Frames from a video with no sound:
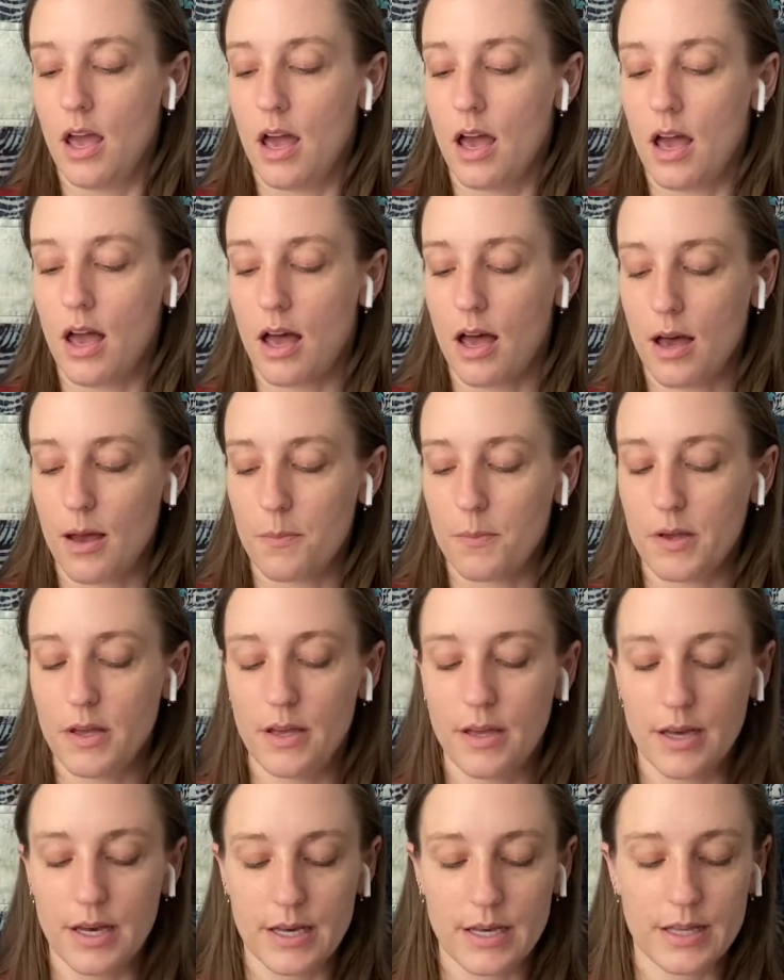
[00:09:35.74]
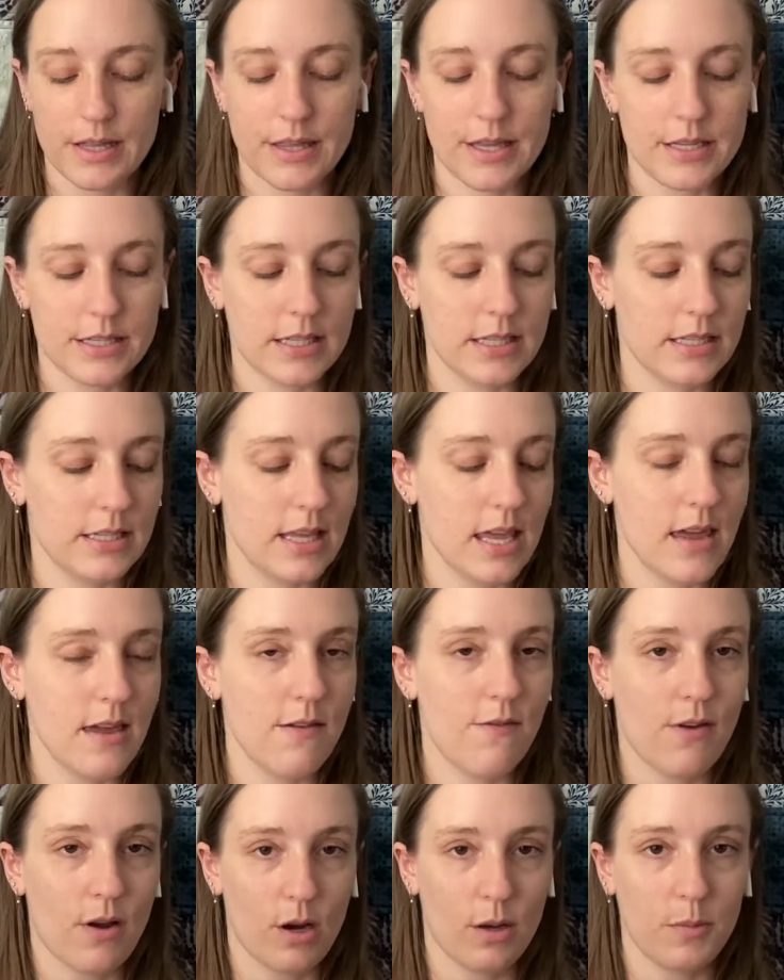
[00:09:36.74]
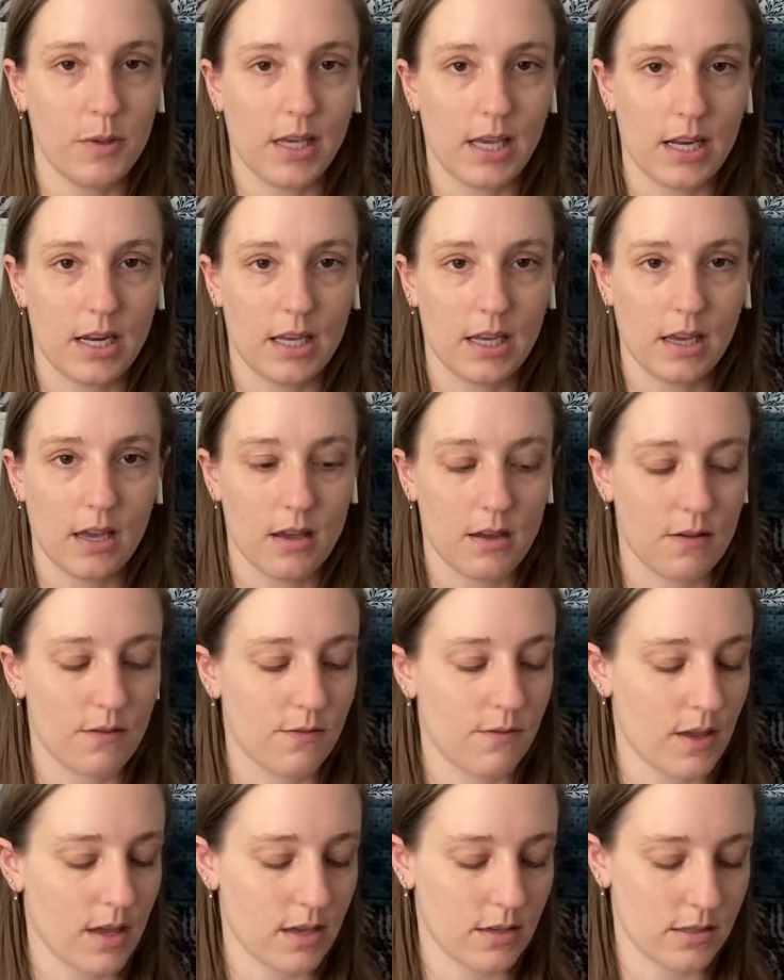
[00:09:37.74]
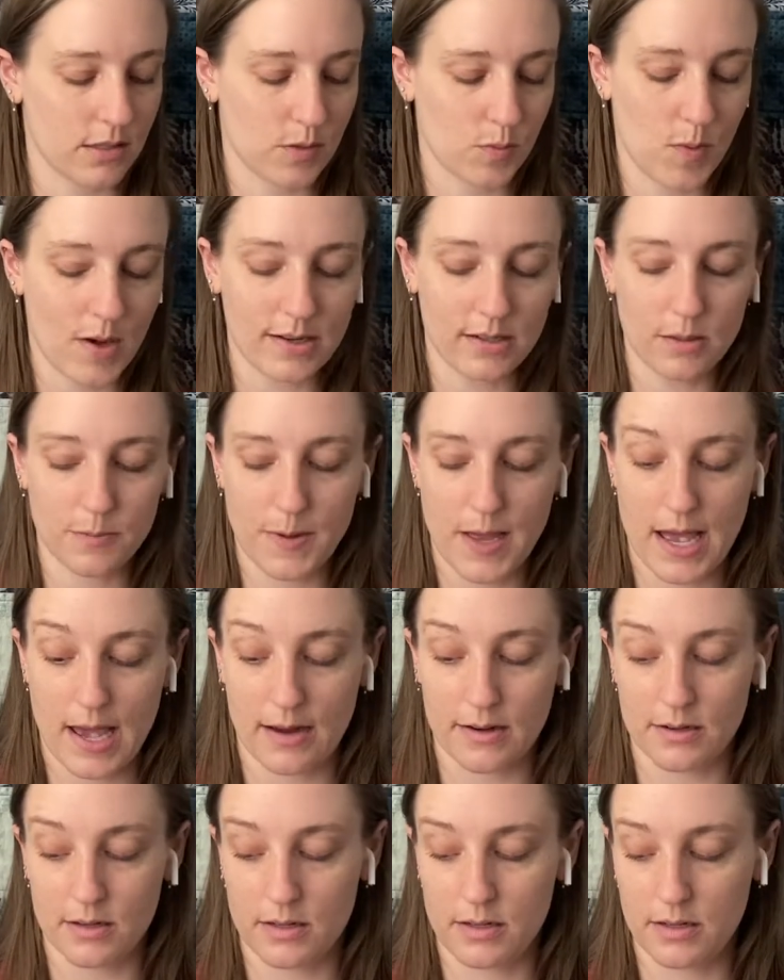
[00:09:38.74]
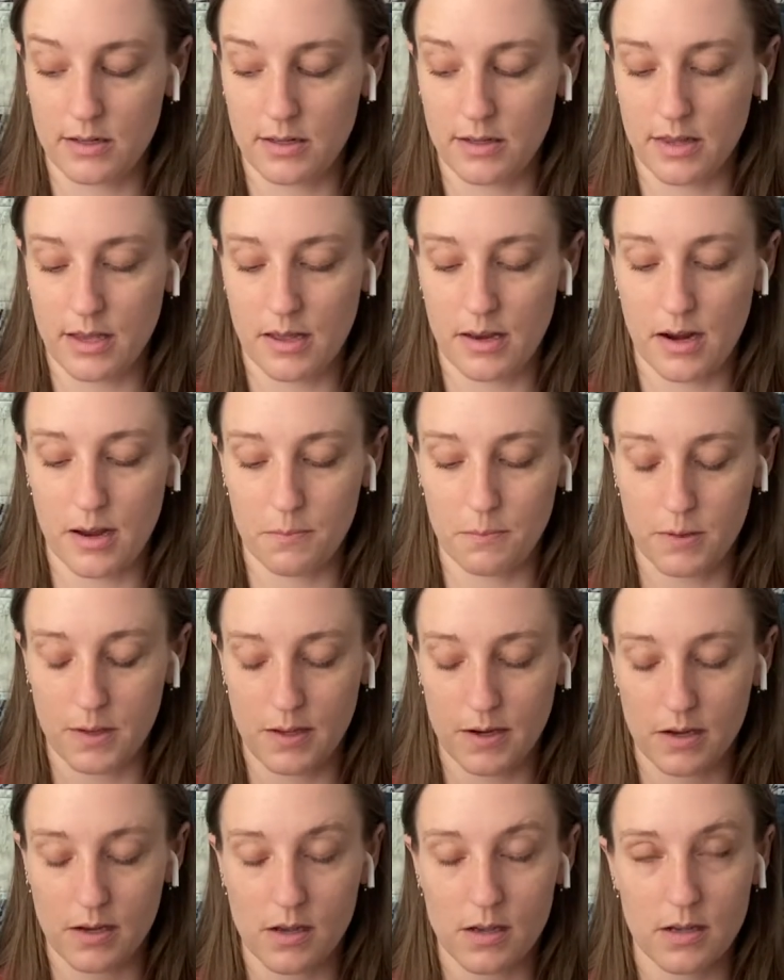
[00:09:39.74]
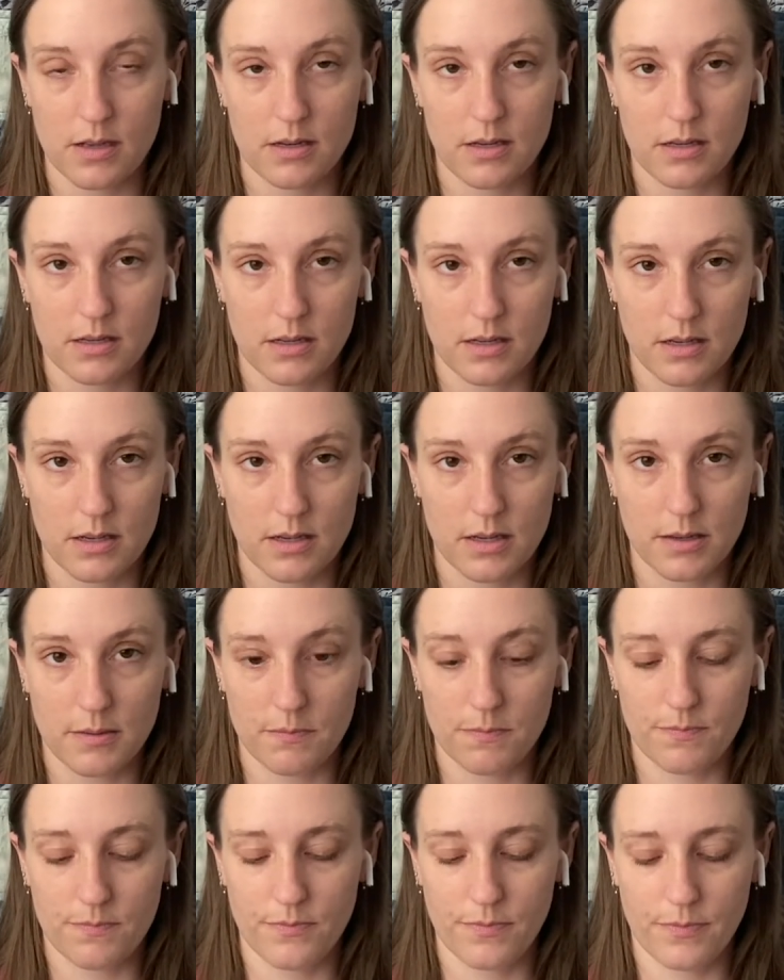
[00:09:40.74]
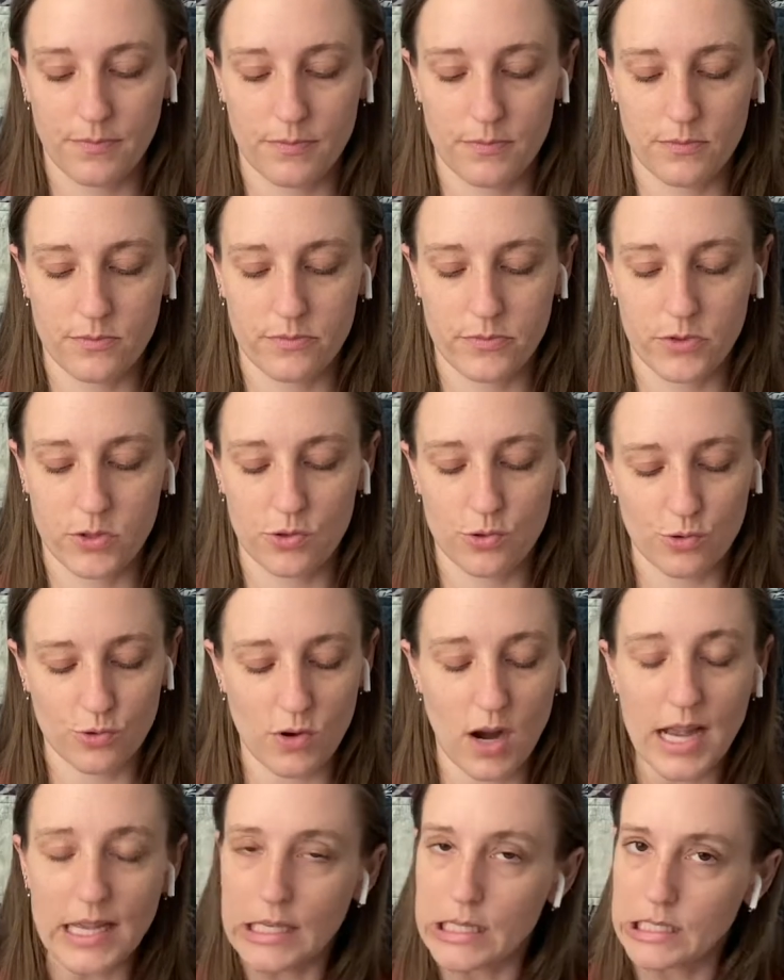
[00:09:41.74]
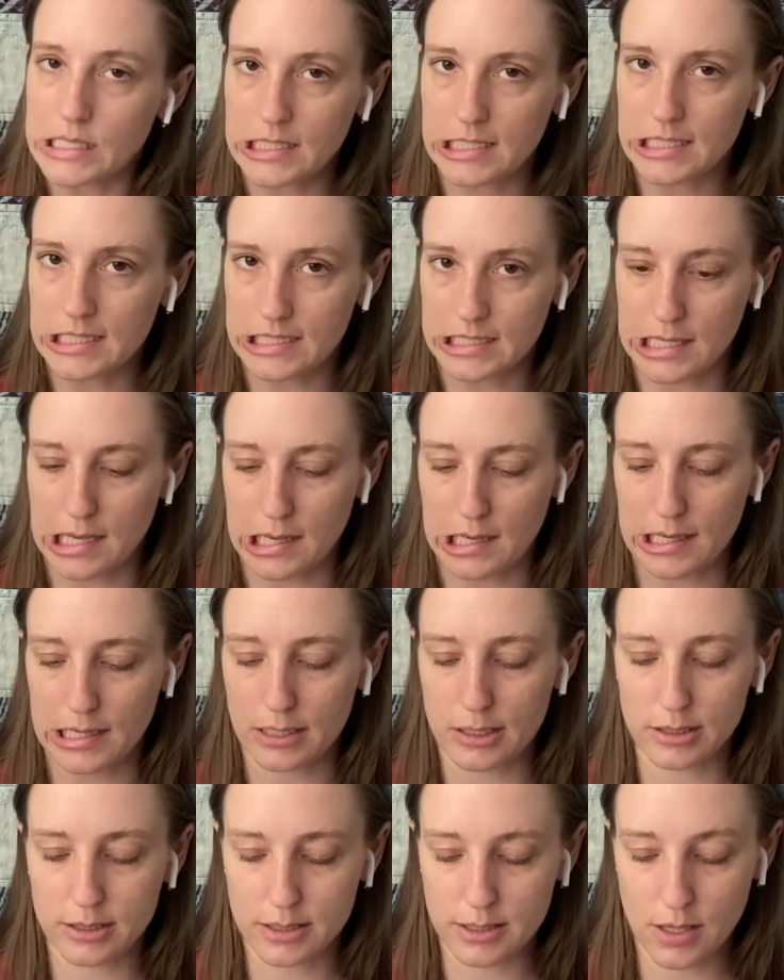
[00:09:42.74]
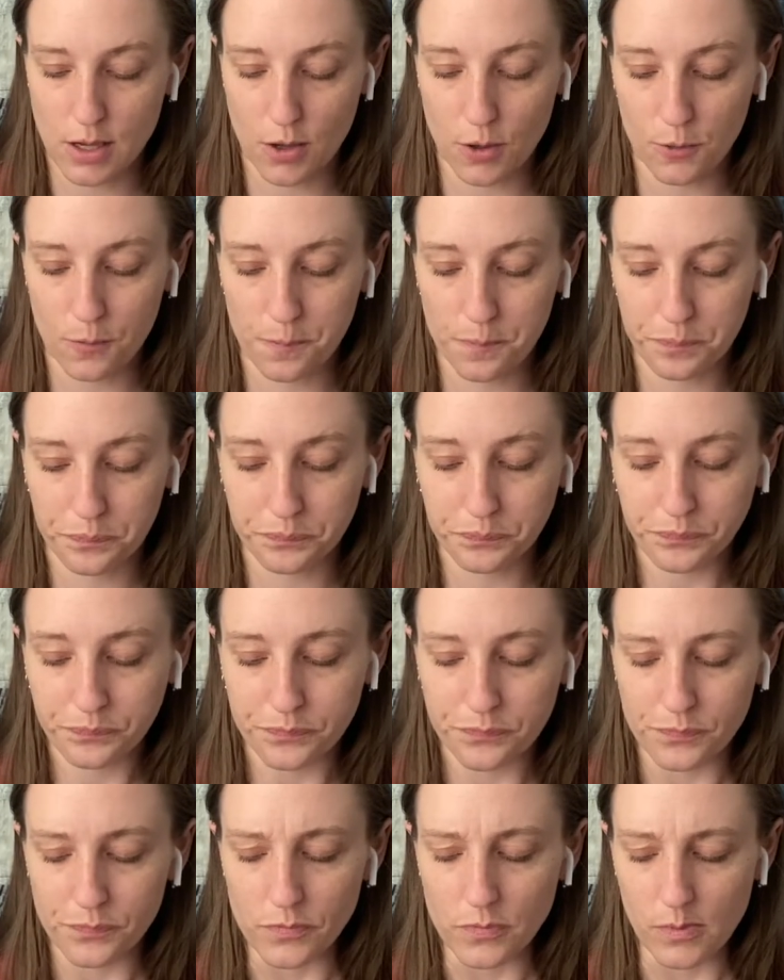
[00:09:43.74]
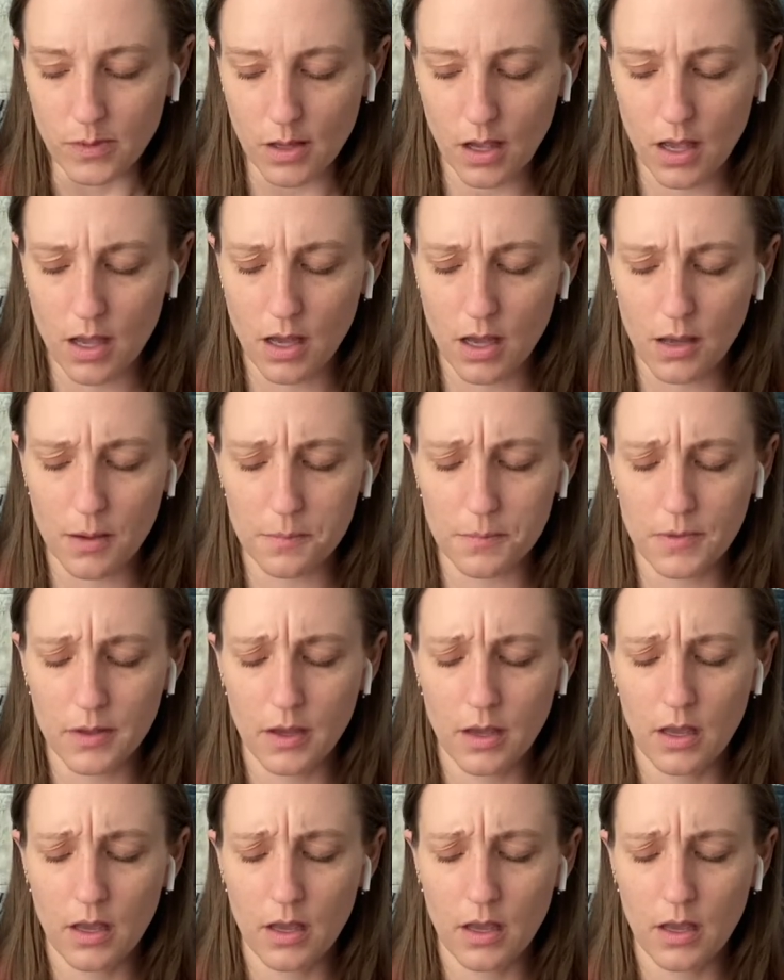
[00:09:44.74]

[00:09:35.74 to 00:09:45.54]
um, this is the very beginning of a sweater pattern that I'm planning on um, trying to design. So um,